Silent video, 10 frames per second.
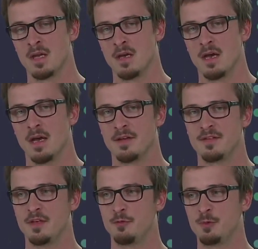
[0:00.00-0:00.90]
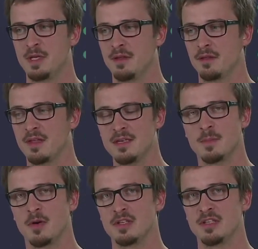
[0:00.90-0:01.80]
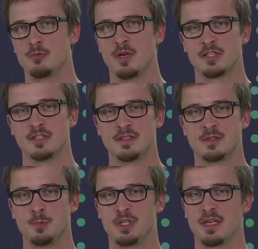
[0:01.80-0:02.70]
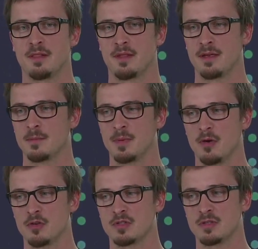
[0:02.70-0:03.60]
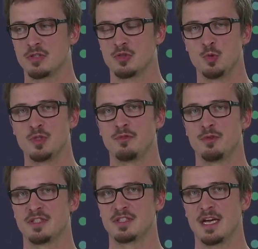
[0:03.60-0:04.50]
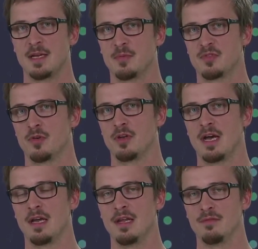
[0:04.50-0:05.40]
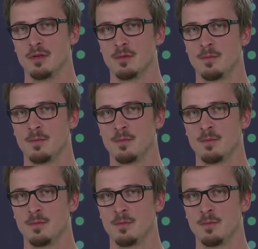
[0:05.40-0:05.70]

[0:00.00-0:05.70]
And if we think about integrations, we can think about two different types on a high level.